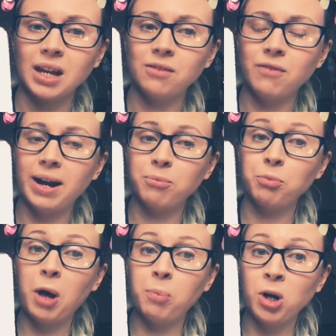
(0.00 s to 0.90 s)
Right,
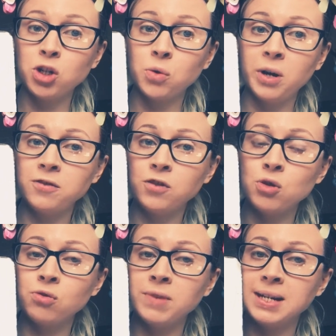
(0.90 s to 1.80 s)
I'll point to the words for you
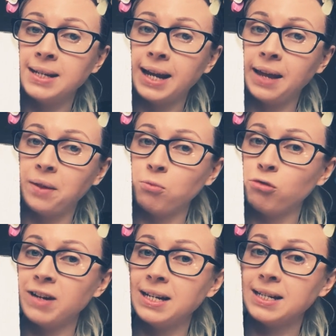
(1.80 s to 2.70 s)
to read it and then we'll
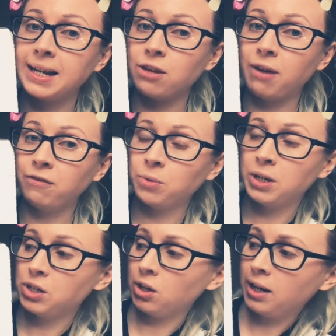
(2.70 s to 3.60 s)
read it together
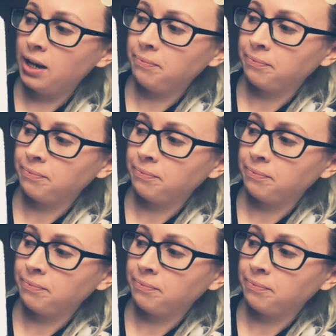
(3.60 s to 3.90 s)
afterwards, okay?